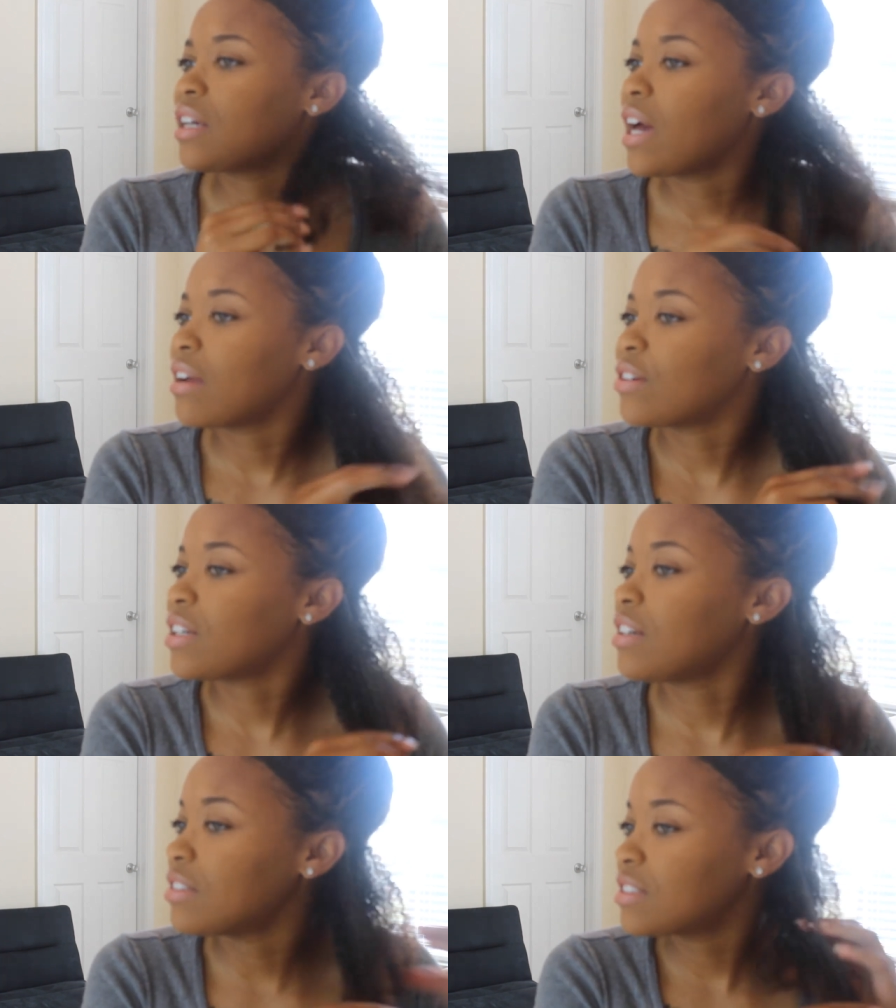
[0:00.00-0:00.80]
I don't
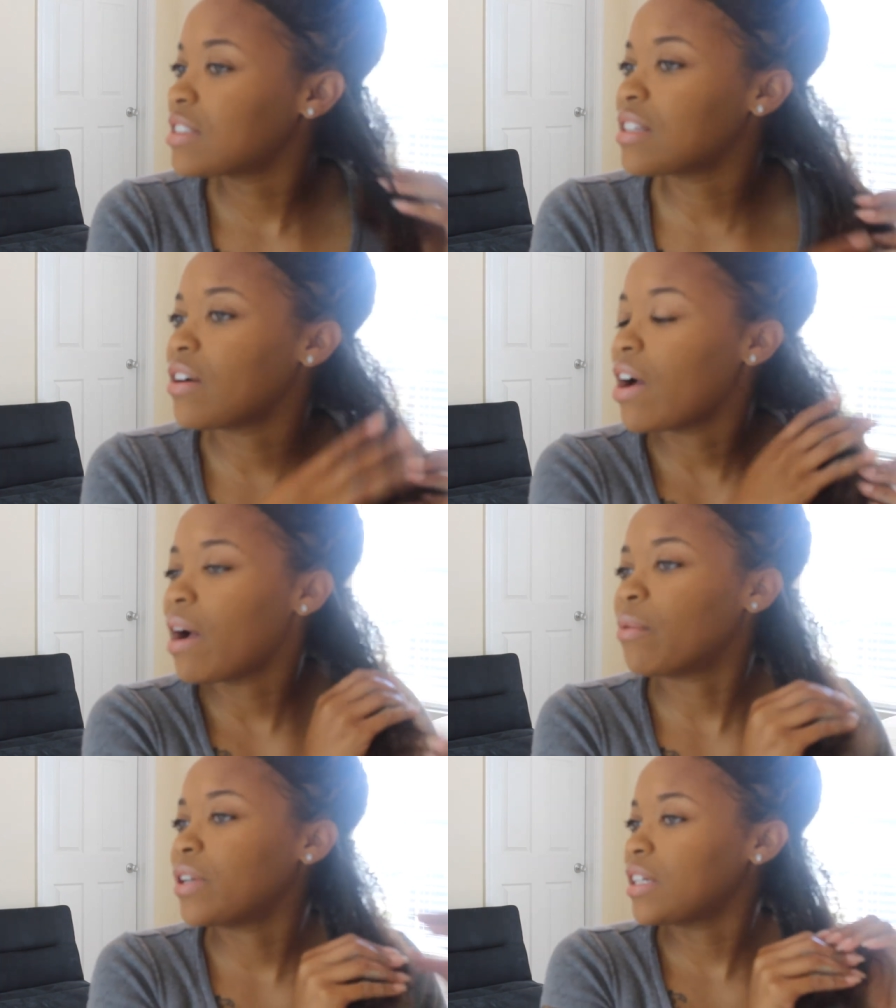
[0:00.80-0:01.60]
know. So
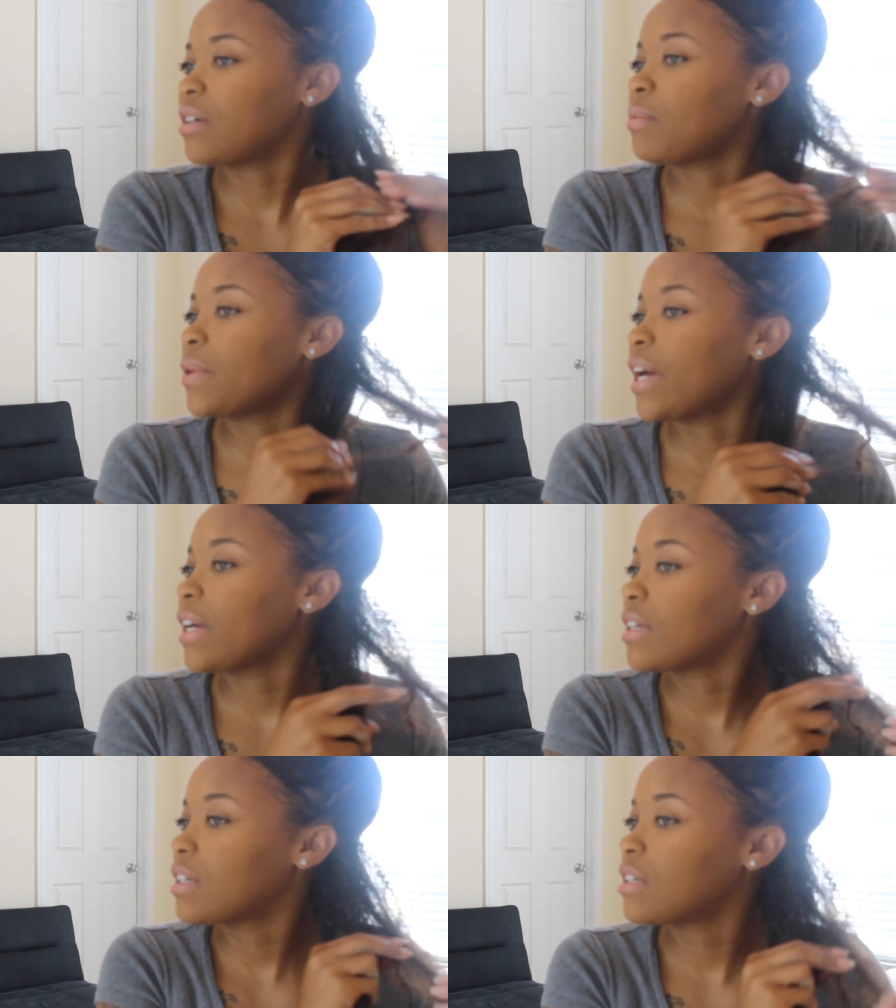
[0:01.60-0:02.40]
I want to get
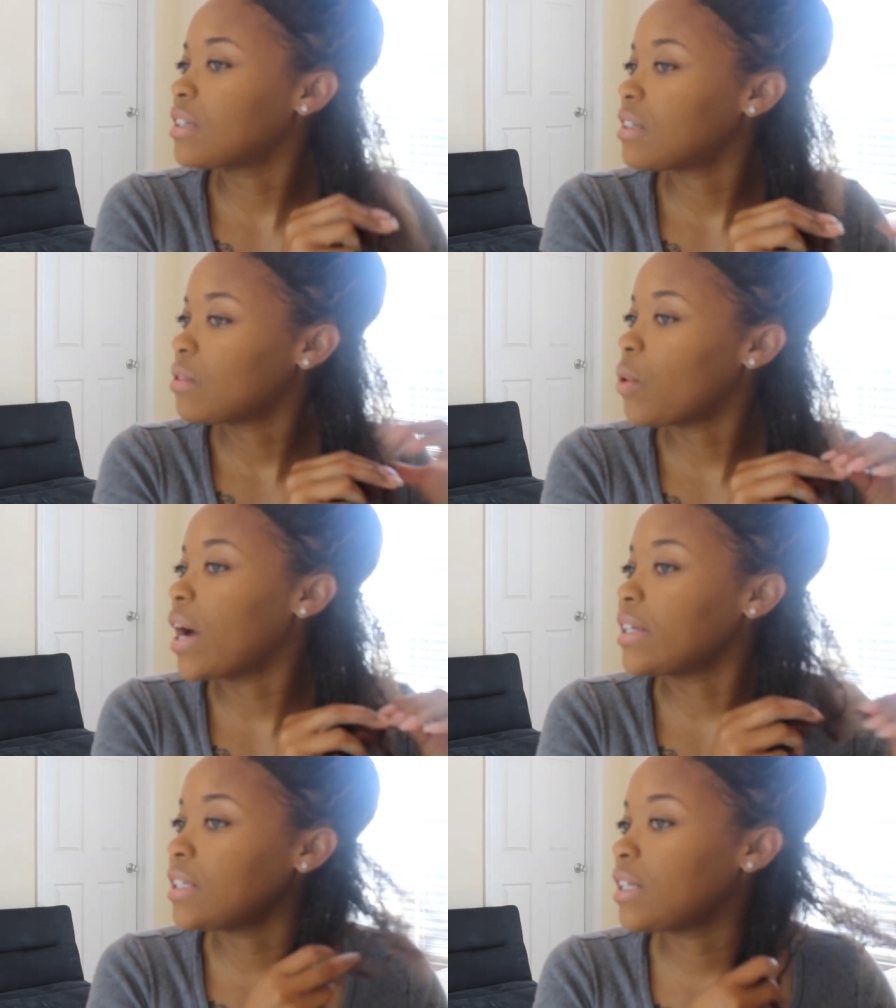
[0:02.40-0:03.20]
back. Well,
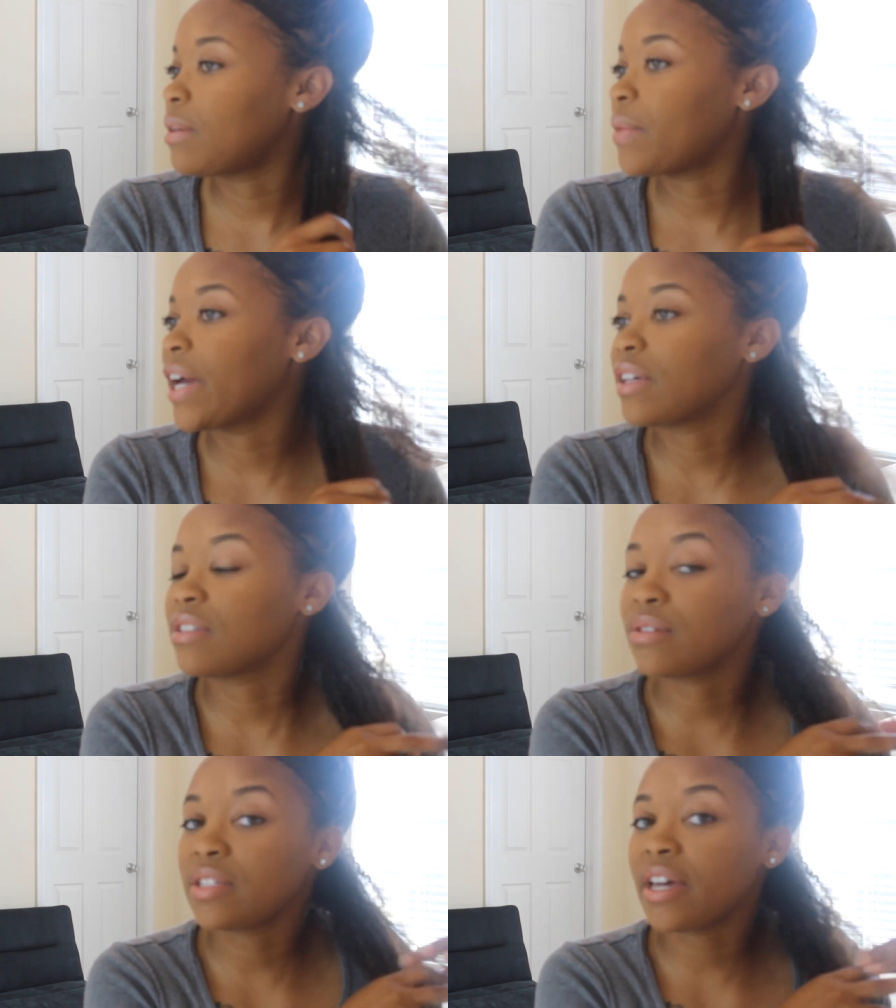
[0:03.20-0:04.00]
I did get back
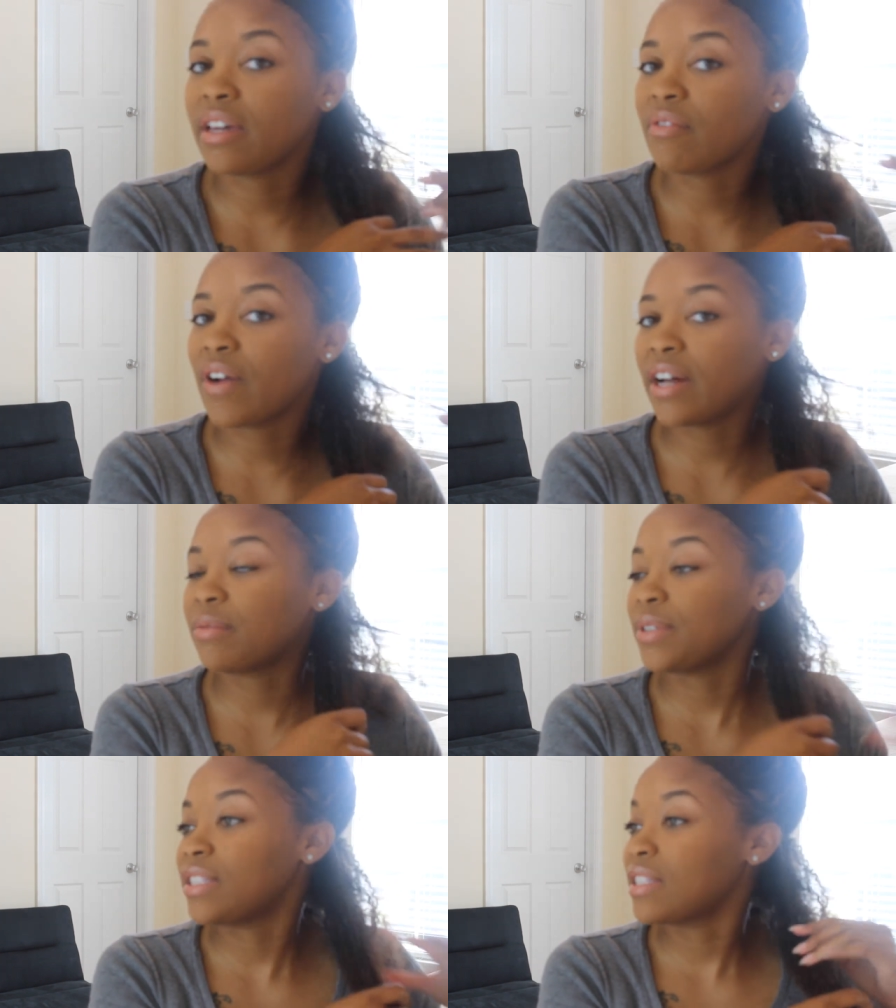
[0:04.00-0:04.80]
into taking
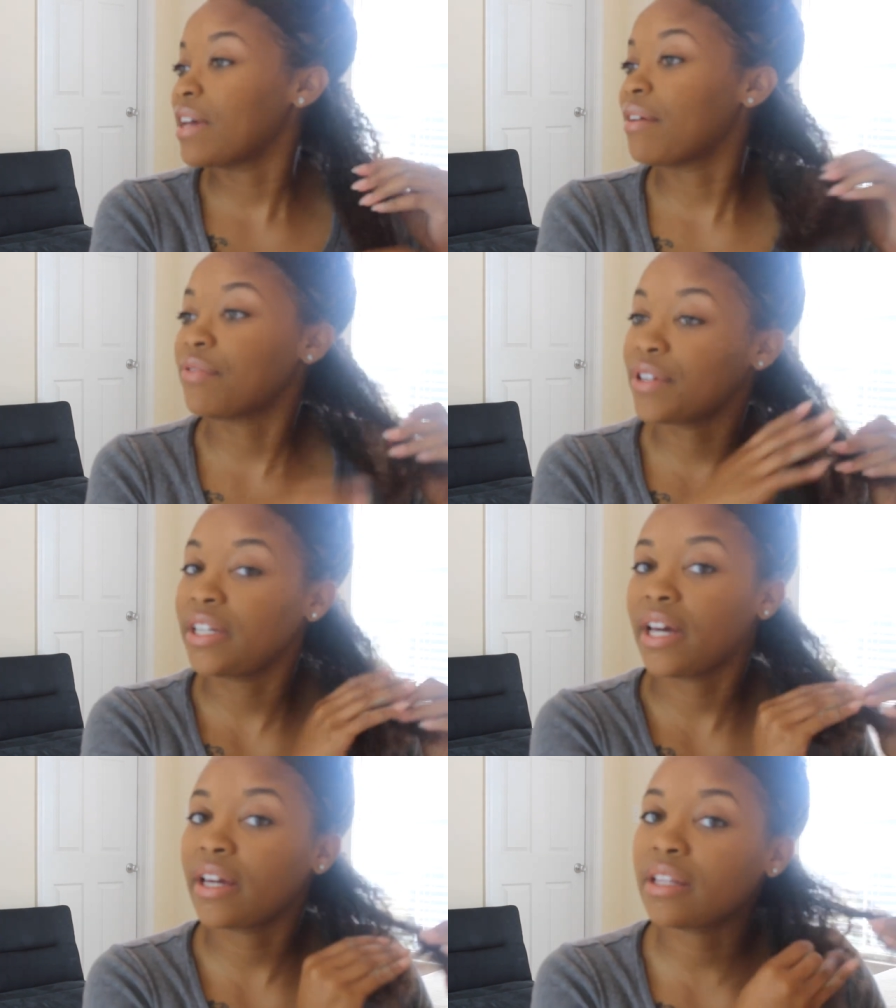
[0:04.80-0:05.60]
vitamins
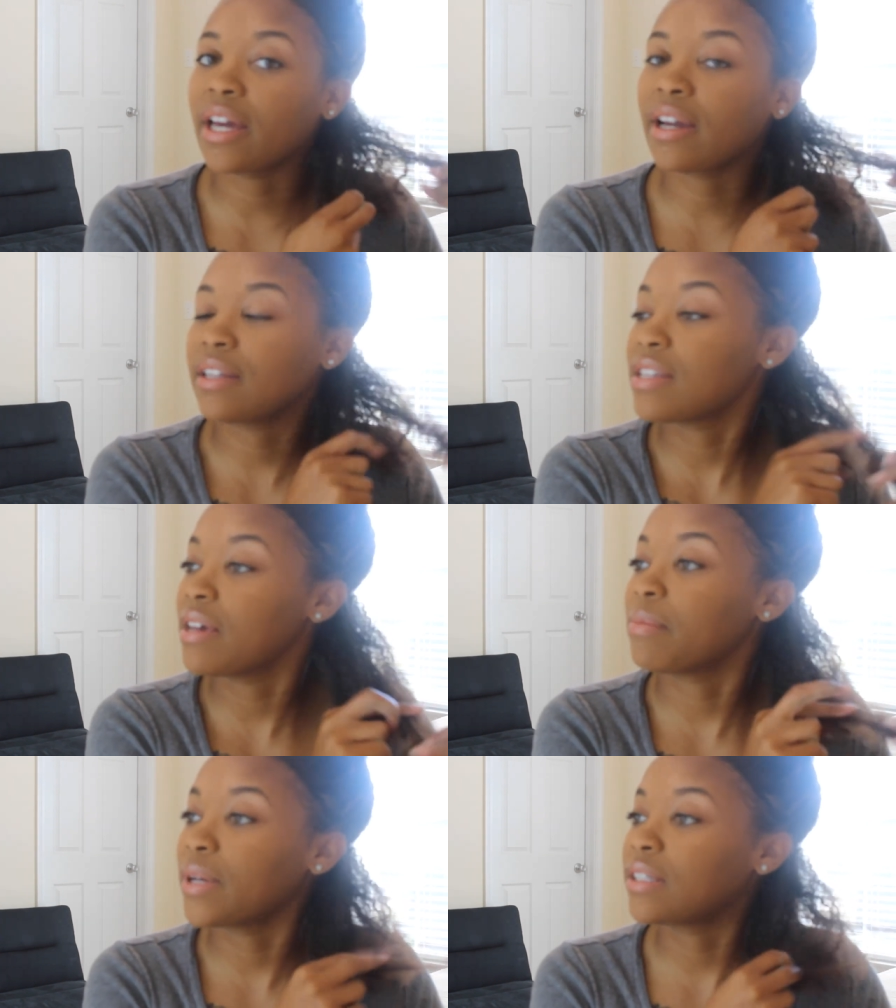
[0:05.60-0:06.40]
every day. Like I
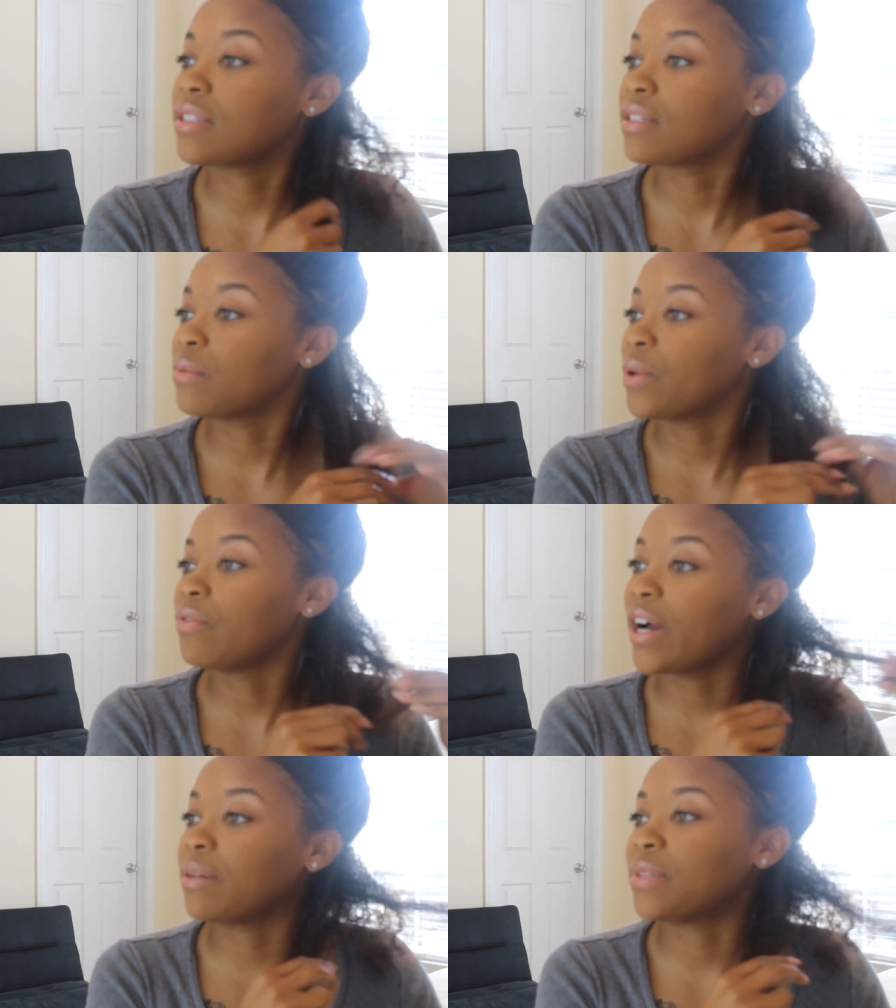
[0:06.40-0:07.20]
take medicine,
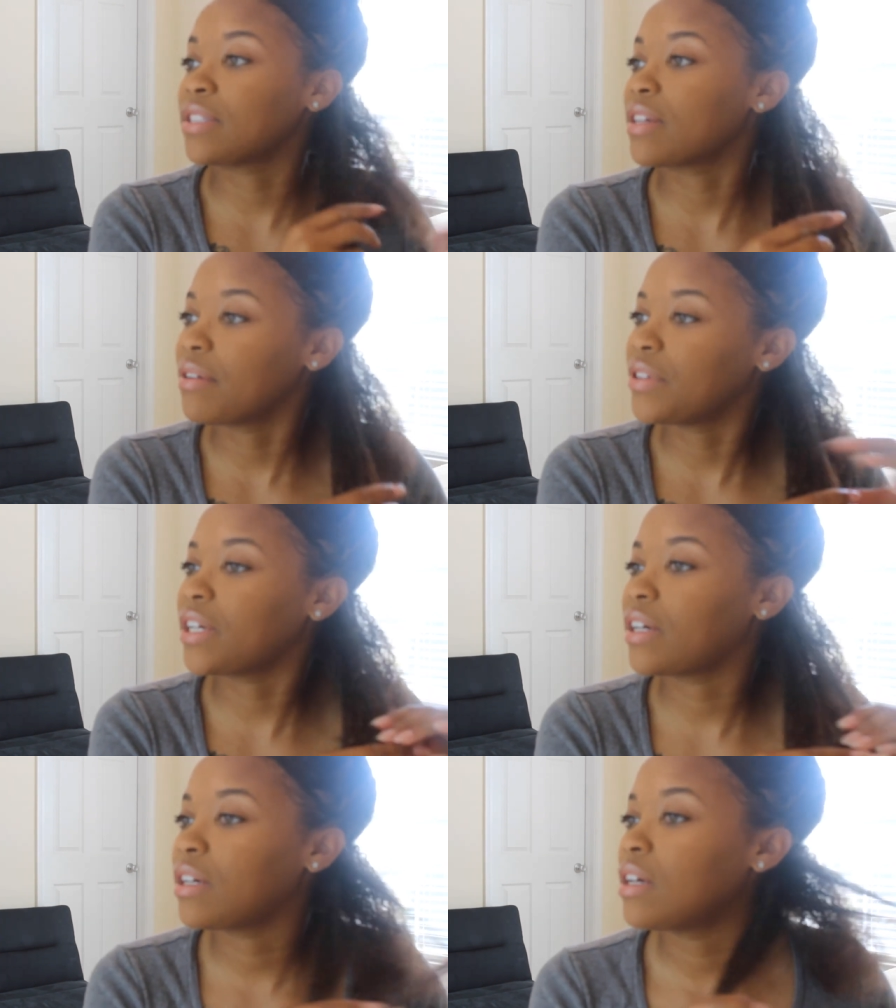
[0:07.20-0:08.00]
well, vitamins every
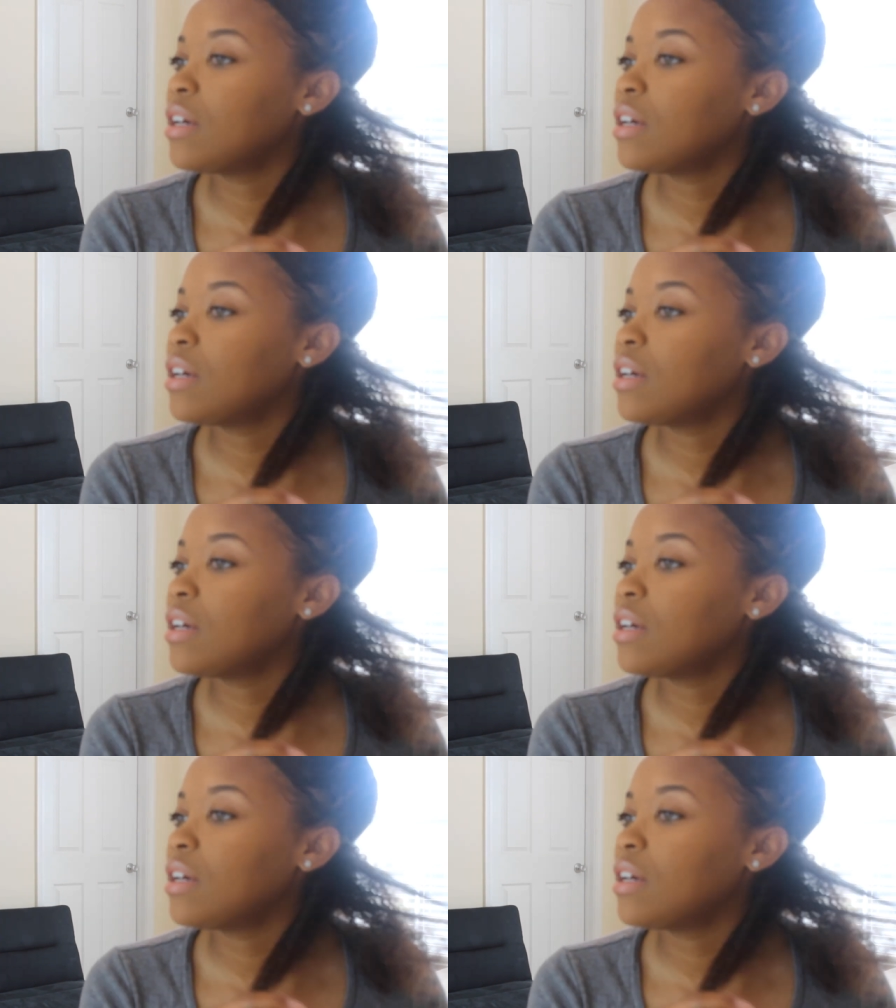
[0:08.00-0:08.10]
day.